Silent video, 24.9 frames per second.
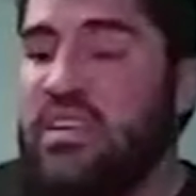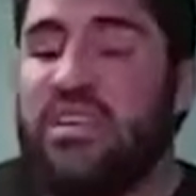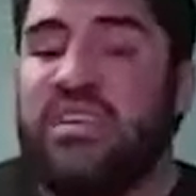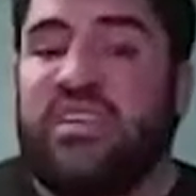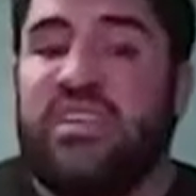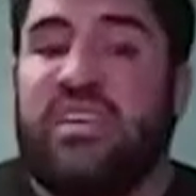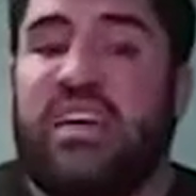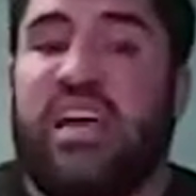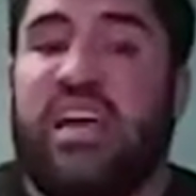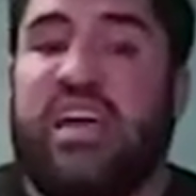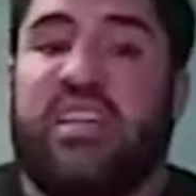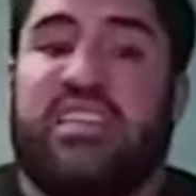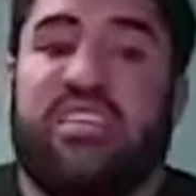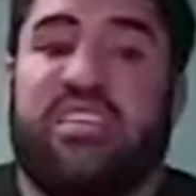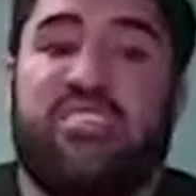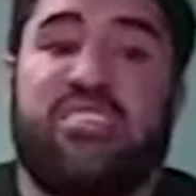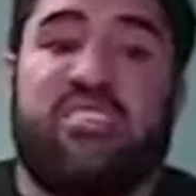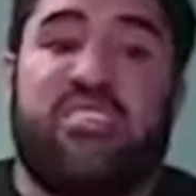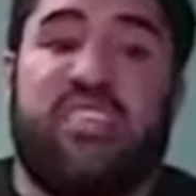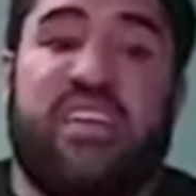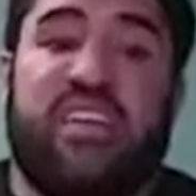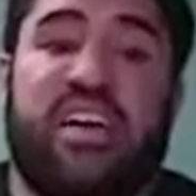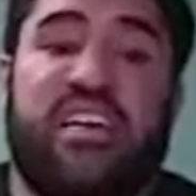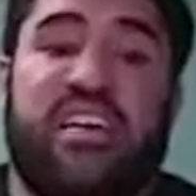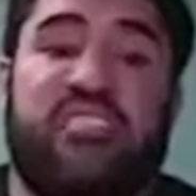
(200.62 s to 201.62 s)
yeah, it doesn't
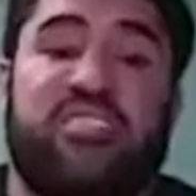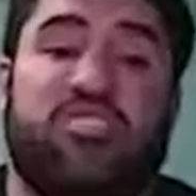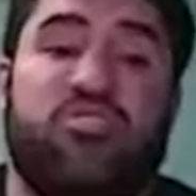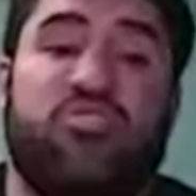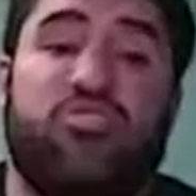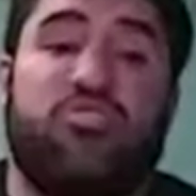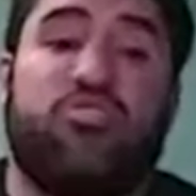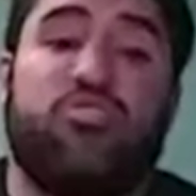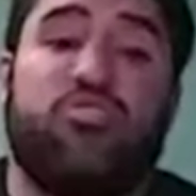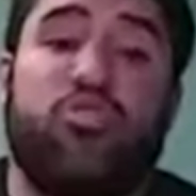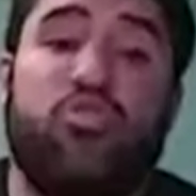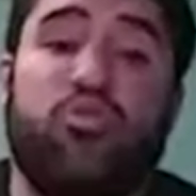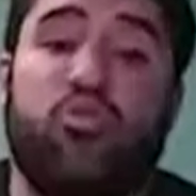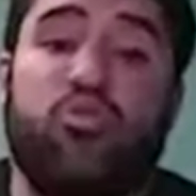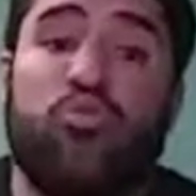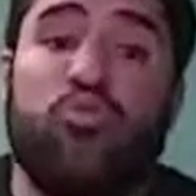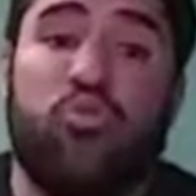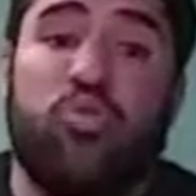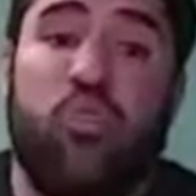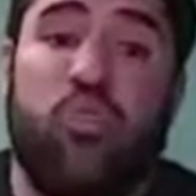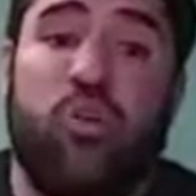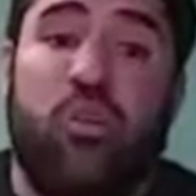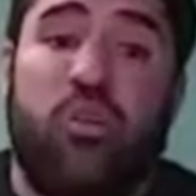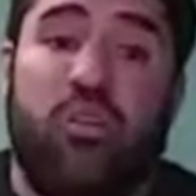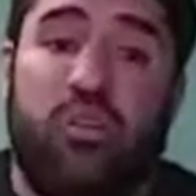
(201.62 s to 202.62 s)
last too
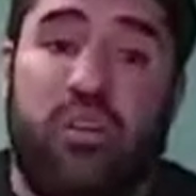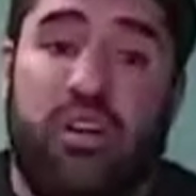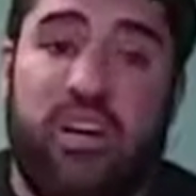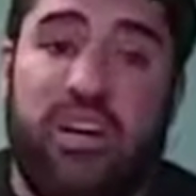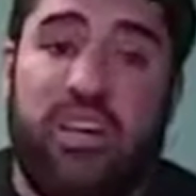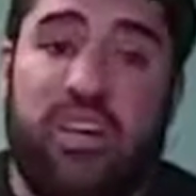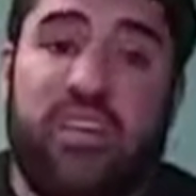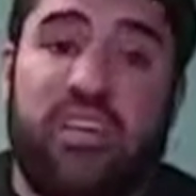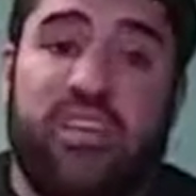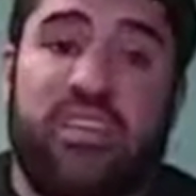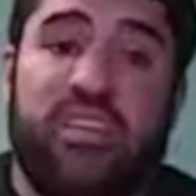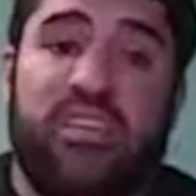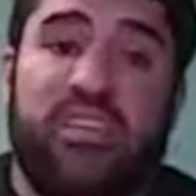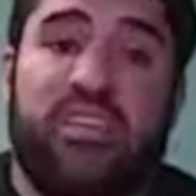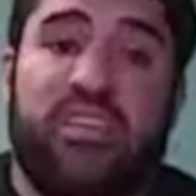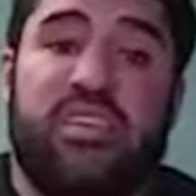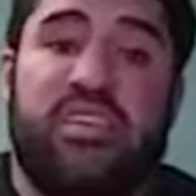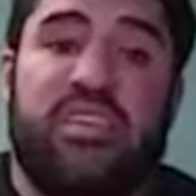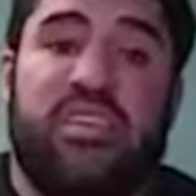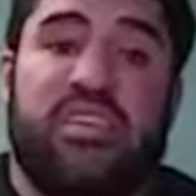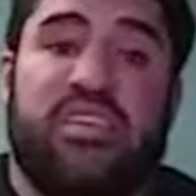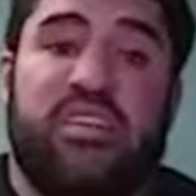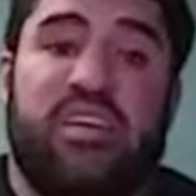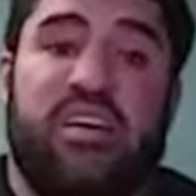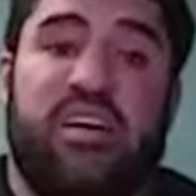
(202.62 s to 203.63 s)
long. Like,
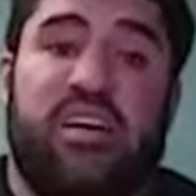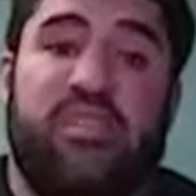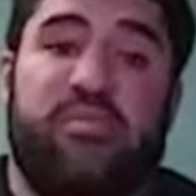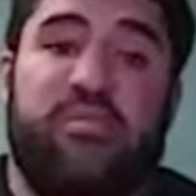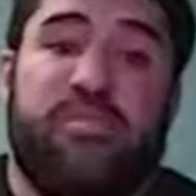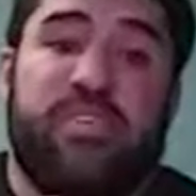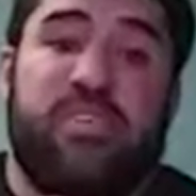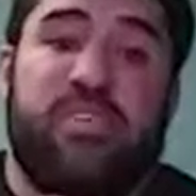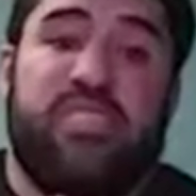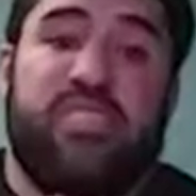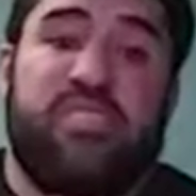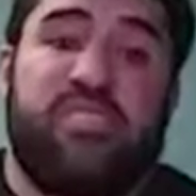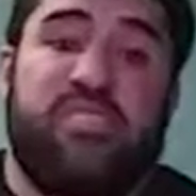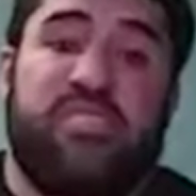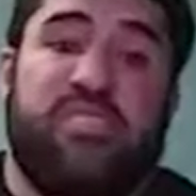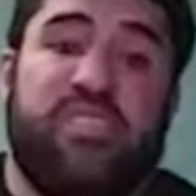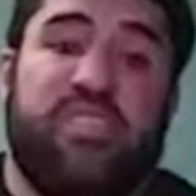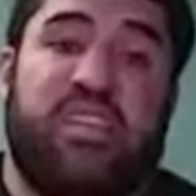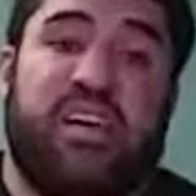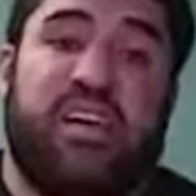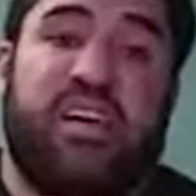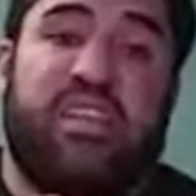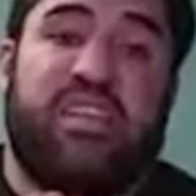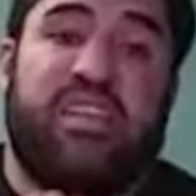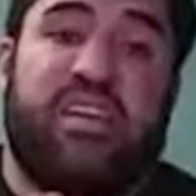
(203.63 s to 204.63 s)
I mean,
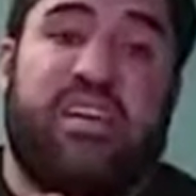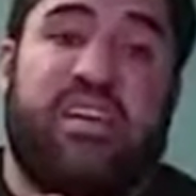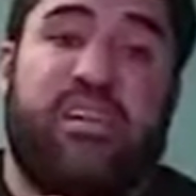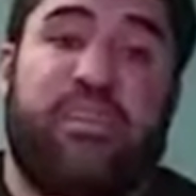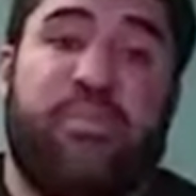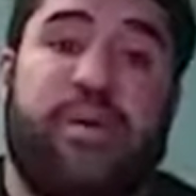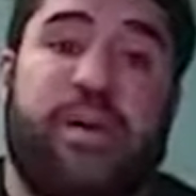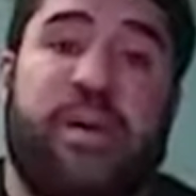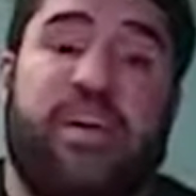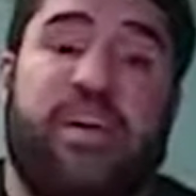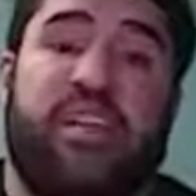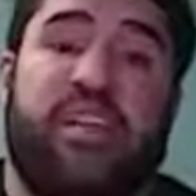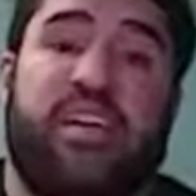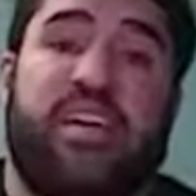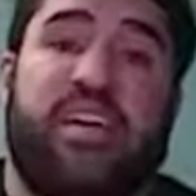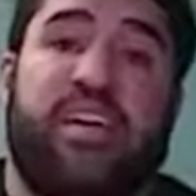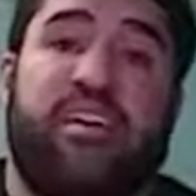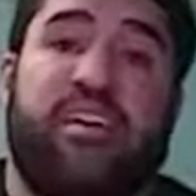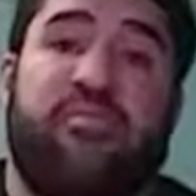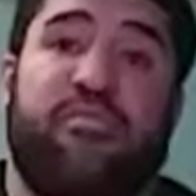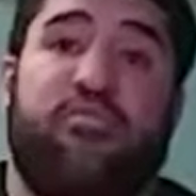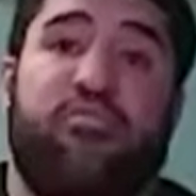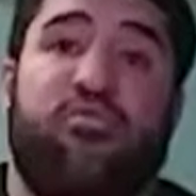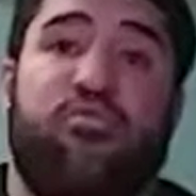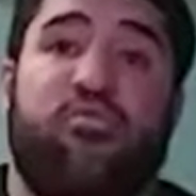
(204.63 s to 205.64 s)
like think about like
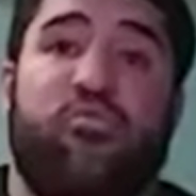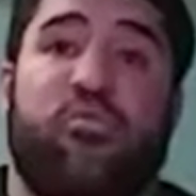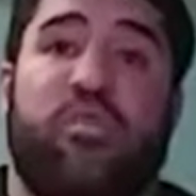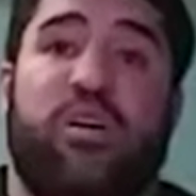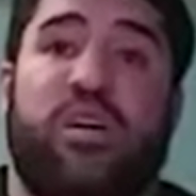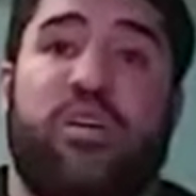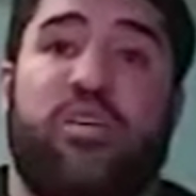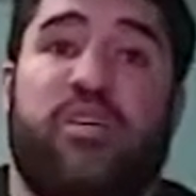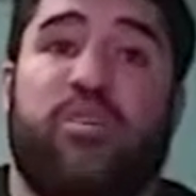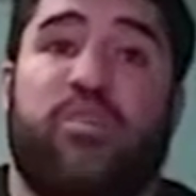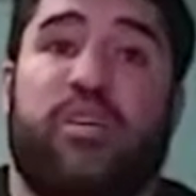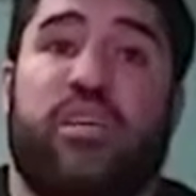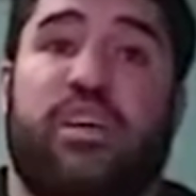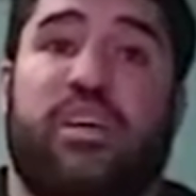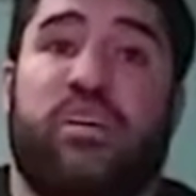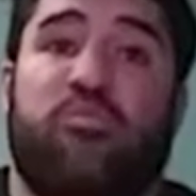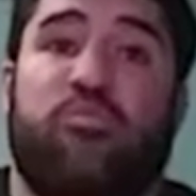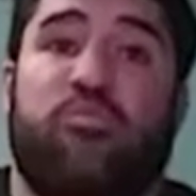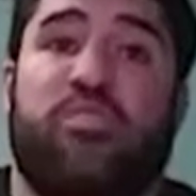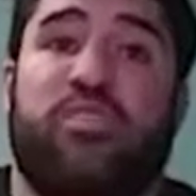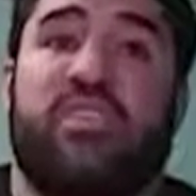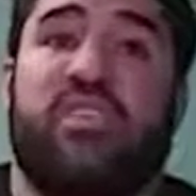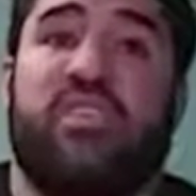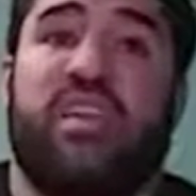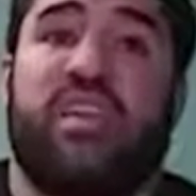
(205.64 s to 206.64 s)
if you wake on uh,
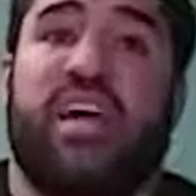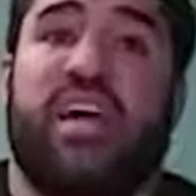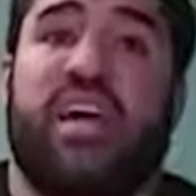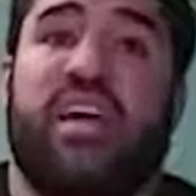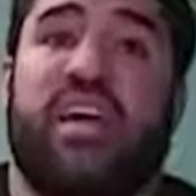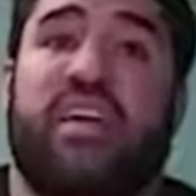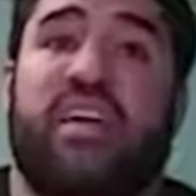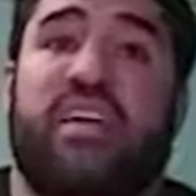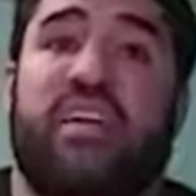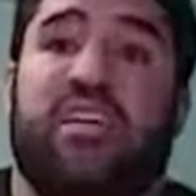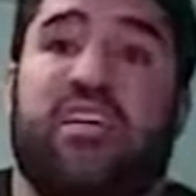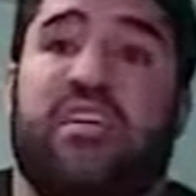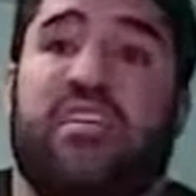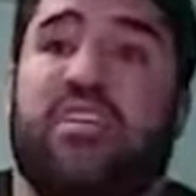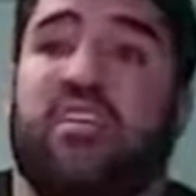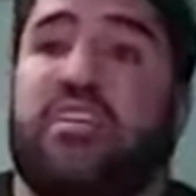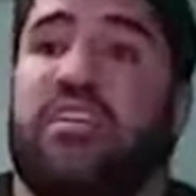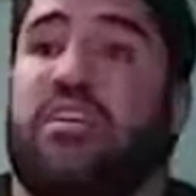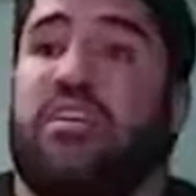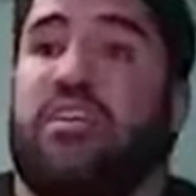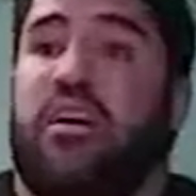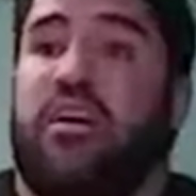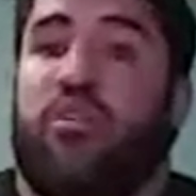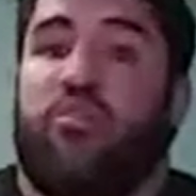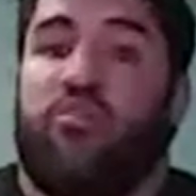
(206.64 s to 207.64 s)
one day,
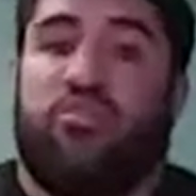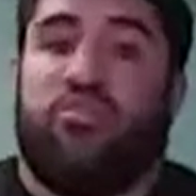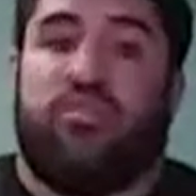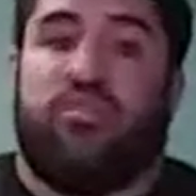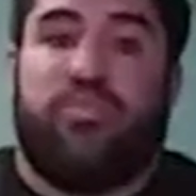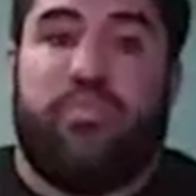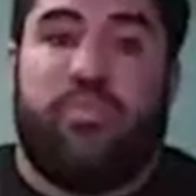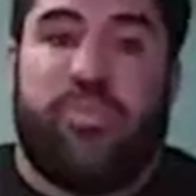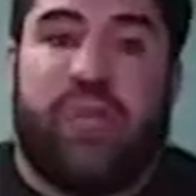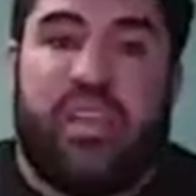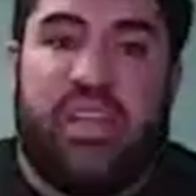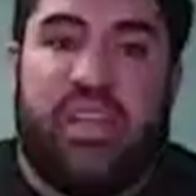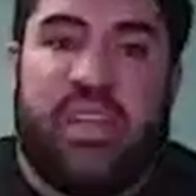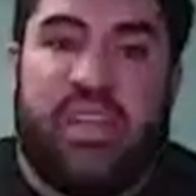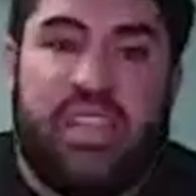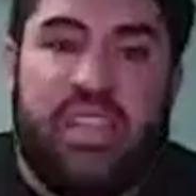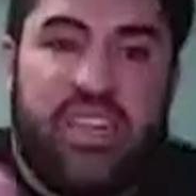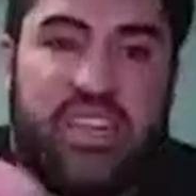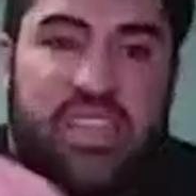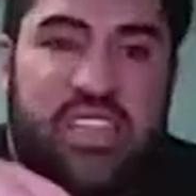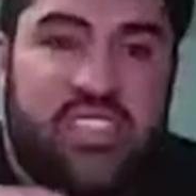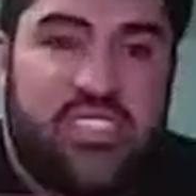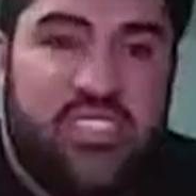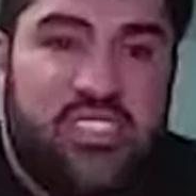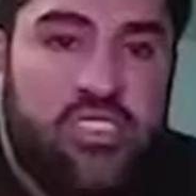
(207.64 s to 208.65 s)
I went to bed at
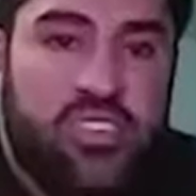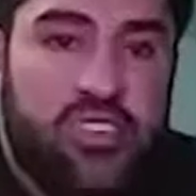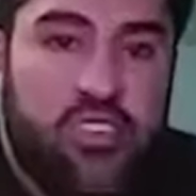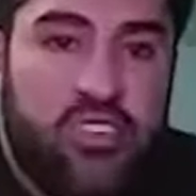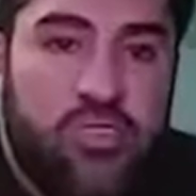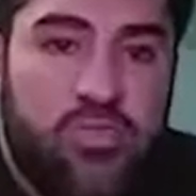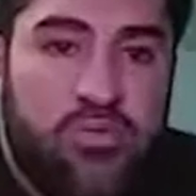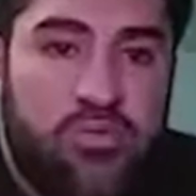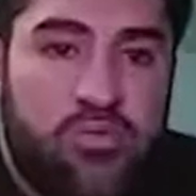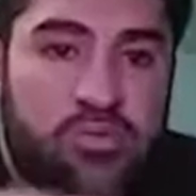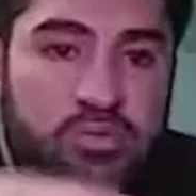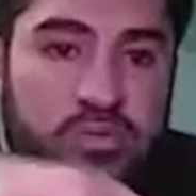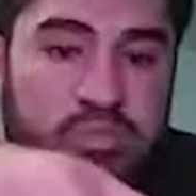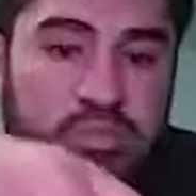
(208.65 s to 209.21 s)
like two,